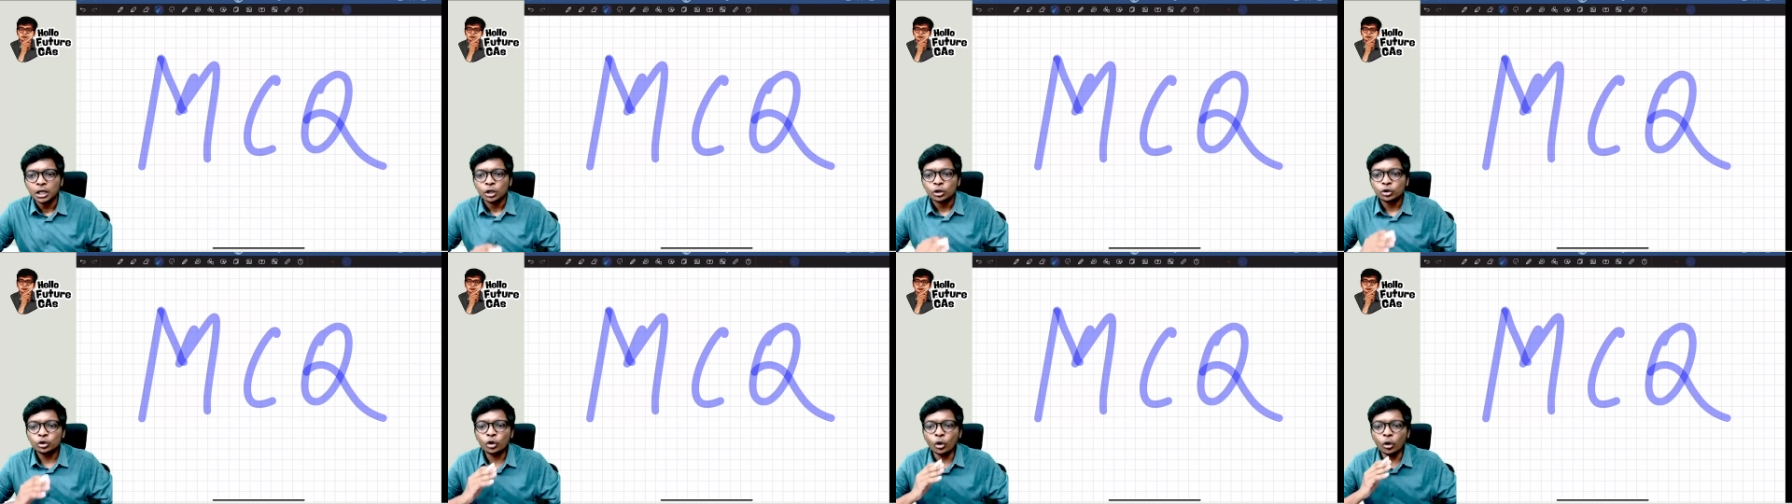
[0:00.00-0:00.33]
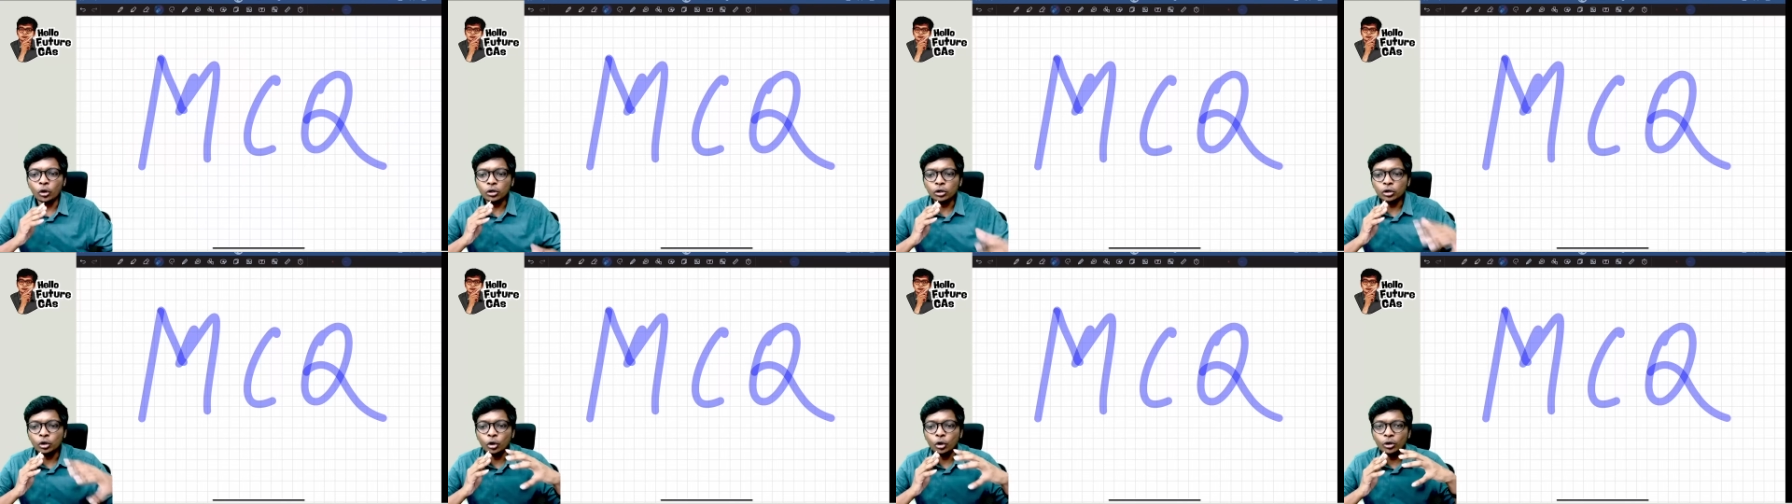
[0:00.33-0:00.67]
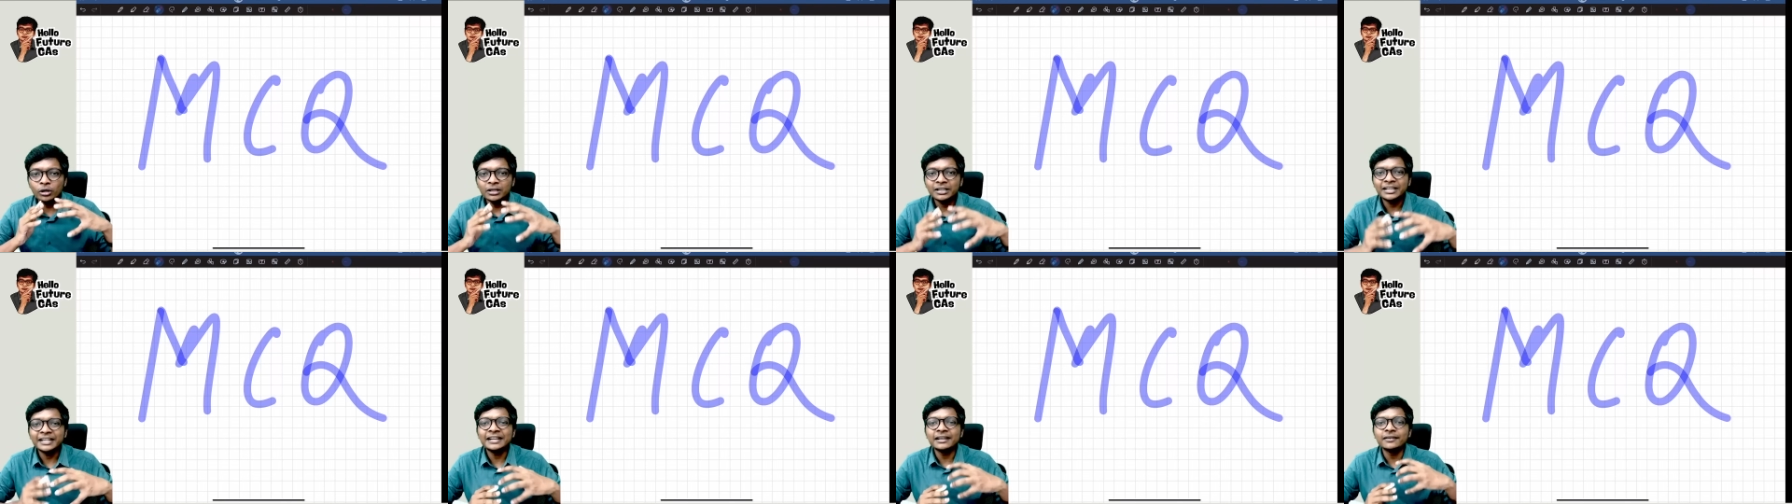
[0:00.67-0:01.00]
Don't go
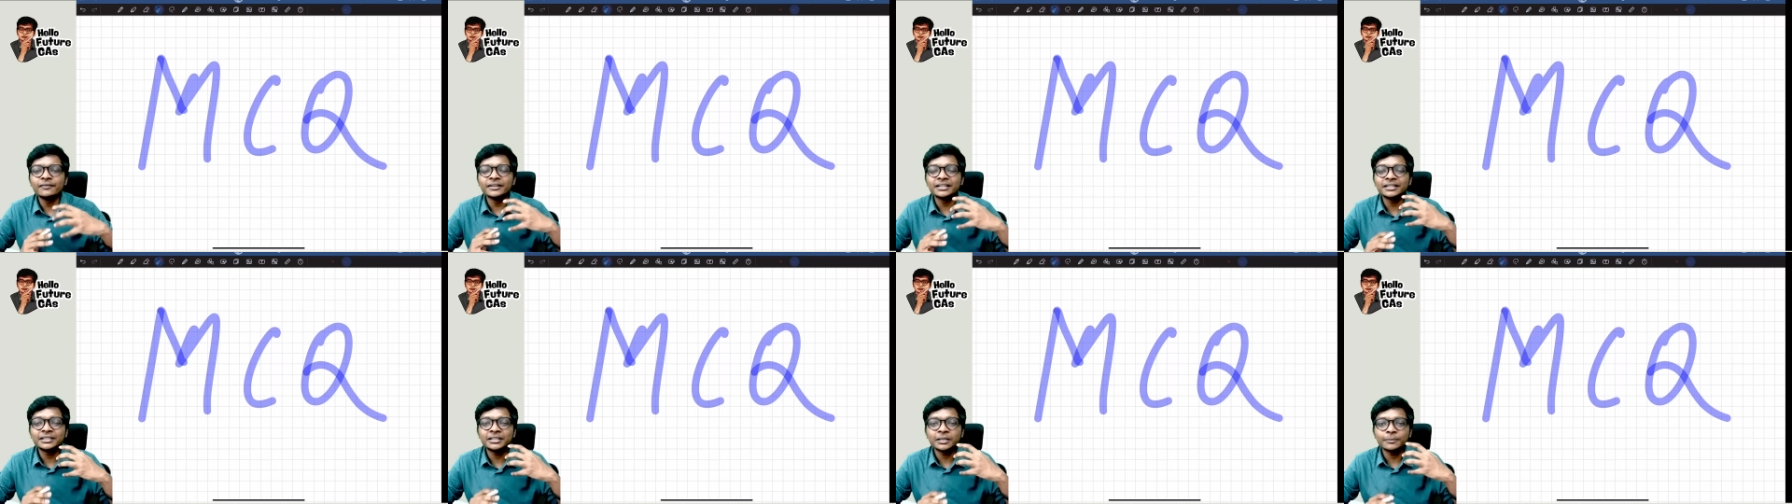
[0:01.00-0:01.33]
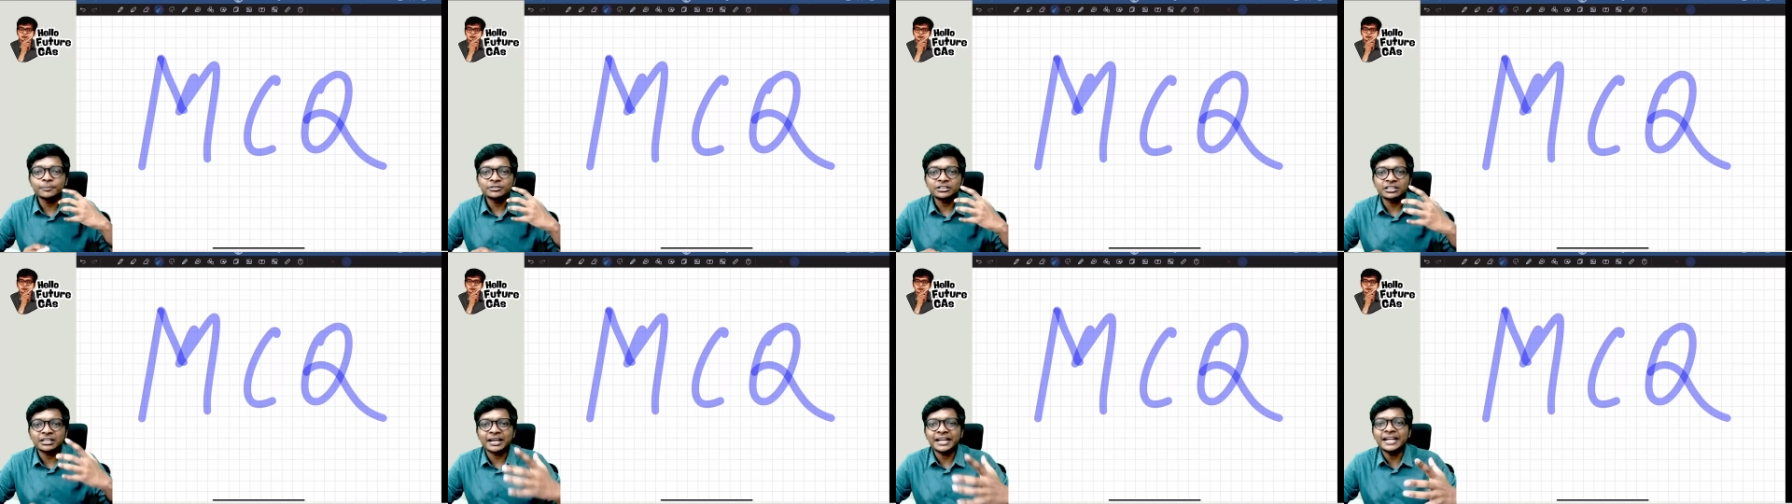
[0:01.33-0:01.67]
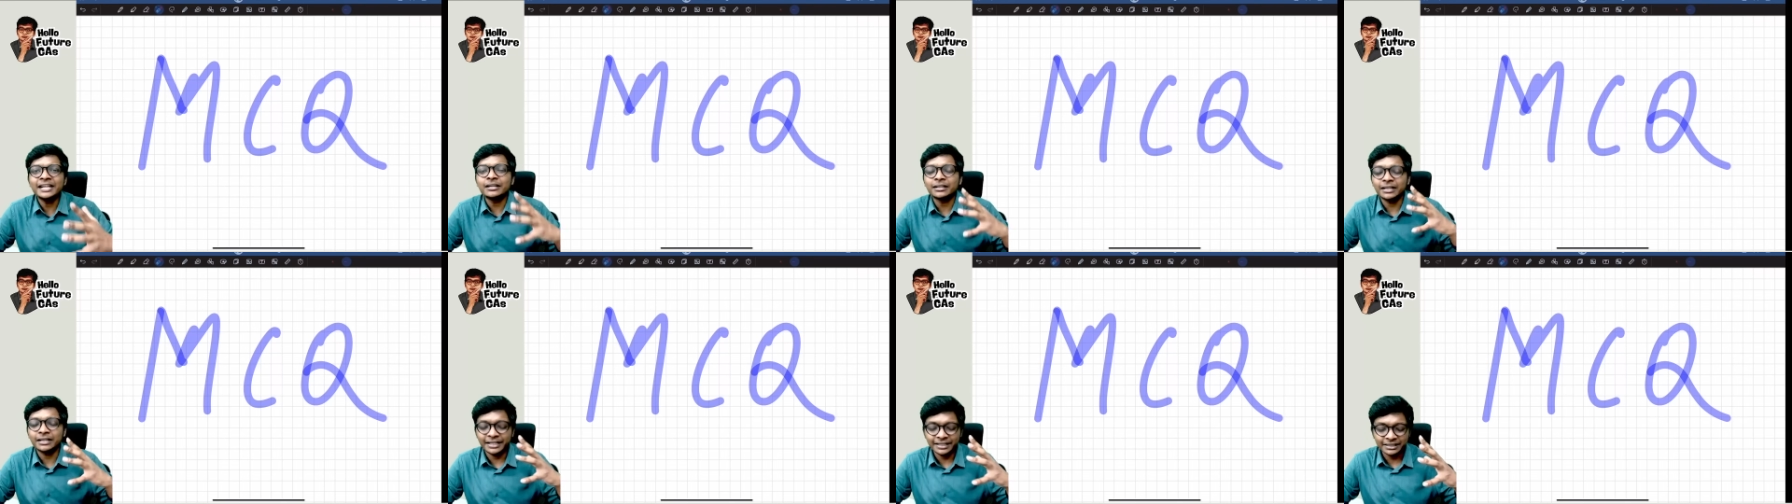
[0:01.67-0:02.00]
deal with them
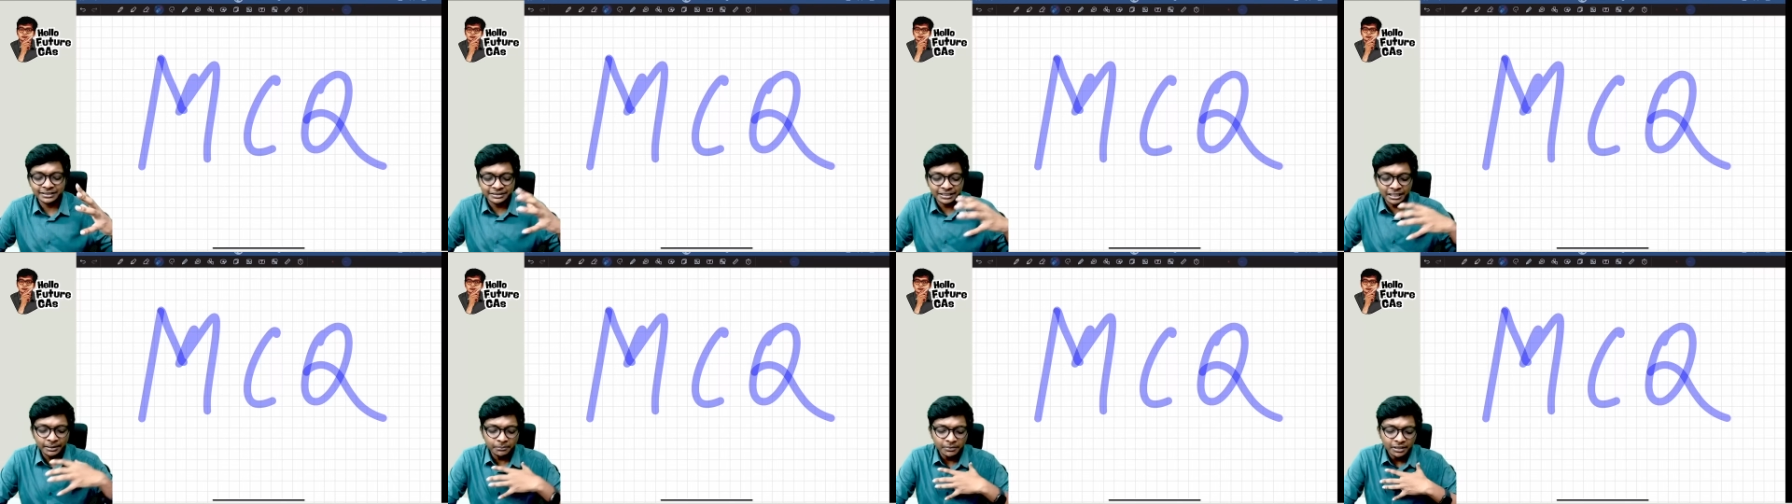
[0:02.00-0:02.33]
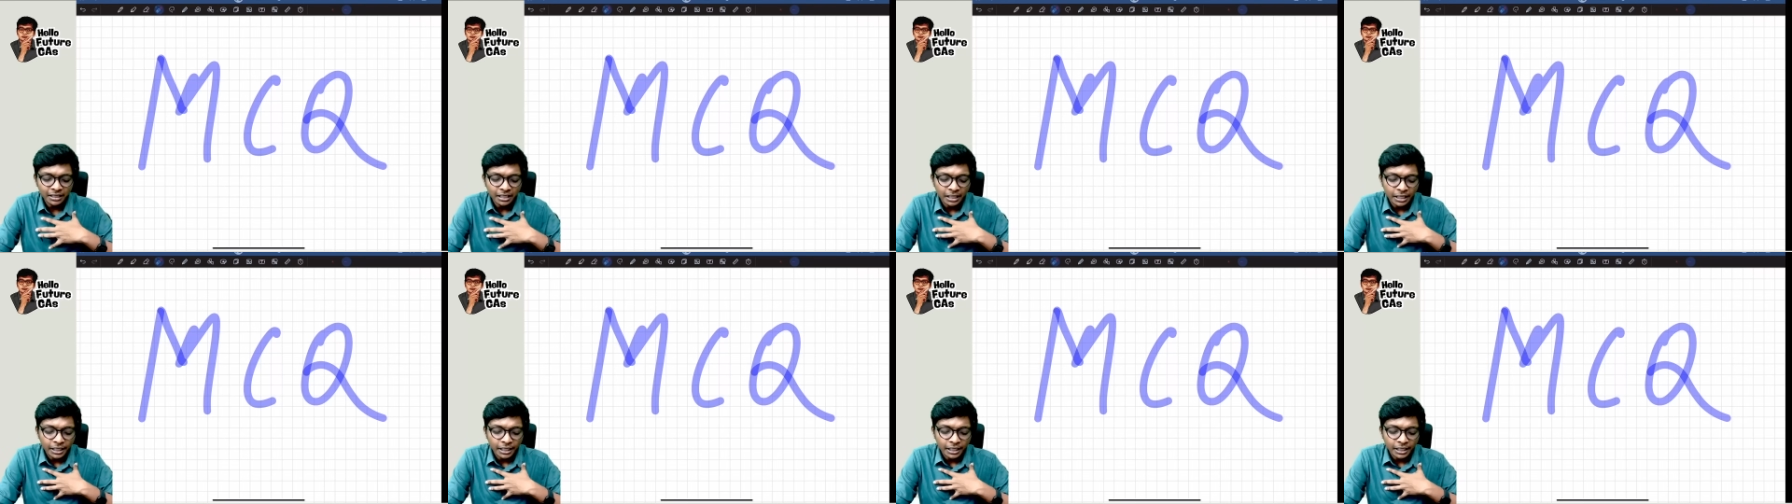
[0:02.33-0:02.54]
straight in exam.